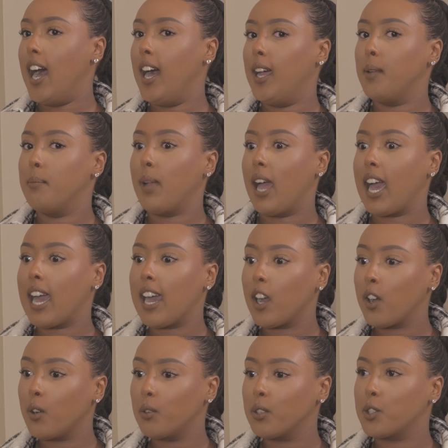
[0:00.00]

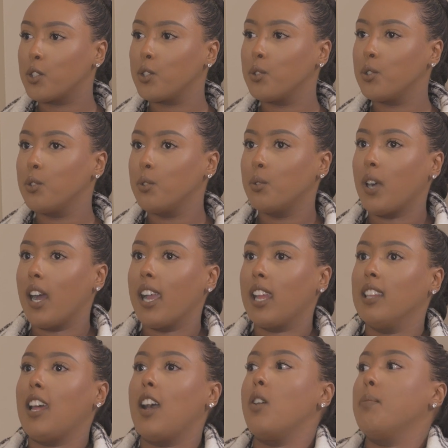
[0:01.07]
How do I
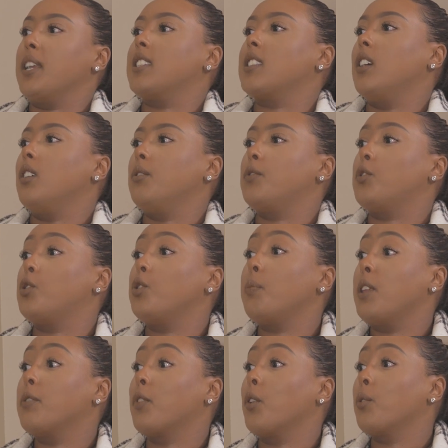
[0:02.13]
allow myself to
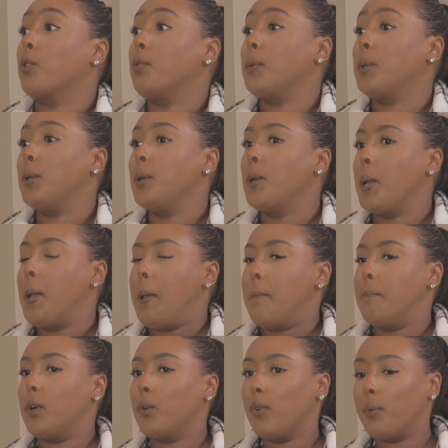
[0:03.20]
be vulnerable?
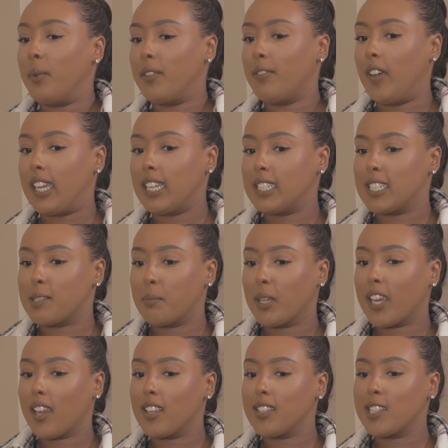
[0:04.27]
But what we find is
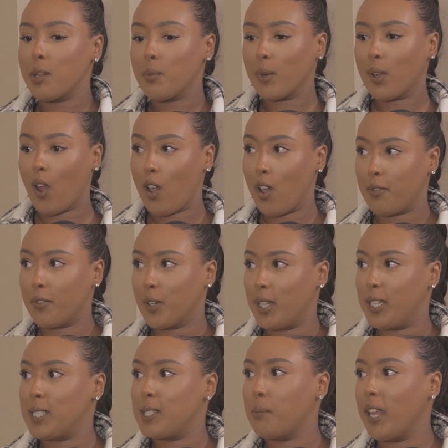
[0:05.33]
because they weren't offered
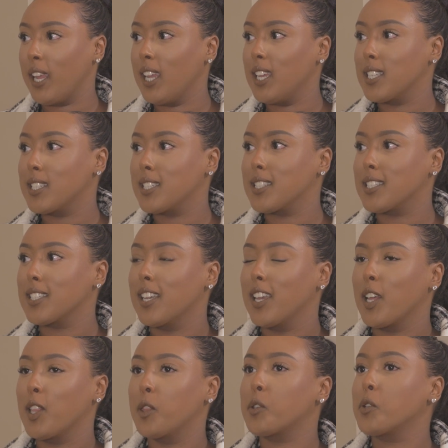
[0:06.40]
this space,
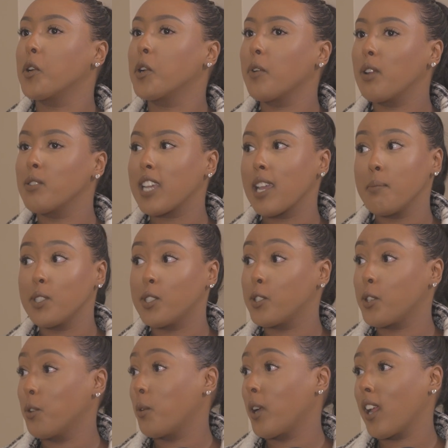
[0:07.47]
the turnaround time is
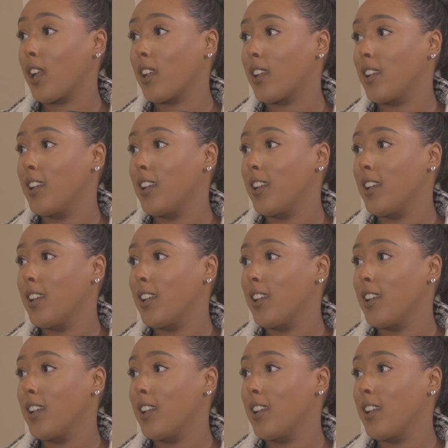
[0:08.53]
so quick.